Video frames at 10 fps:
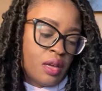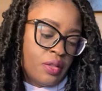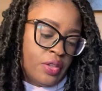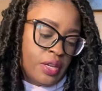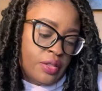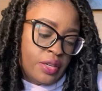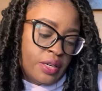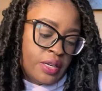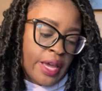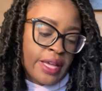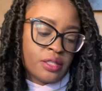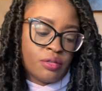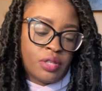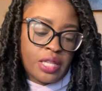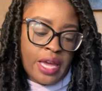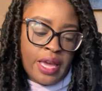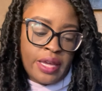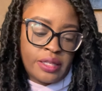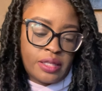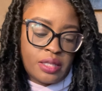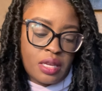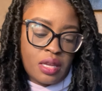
Then the Dazzle Glass